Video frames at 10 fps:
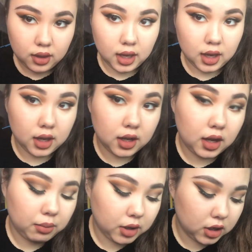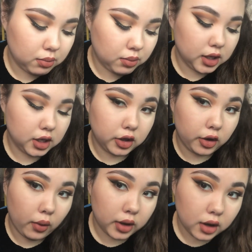and I'm going to be
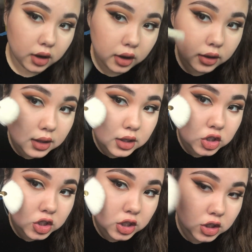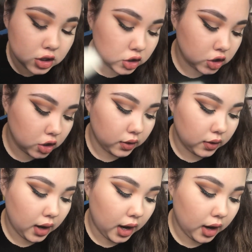going on this cheek to show
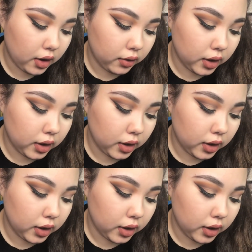you how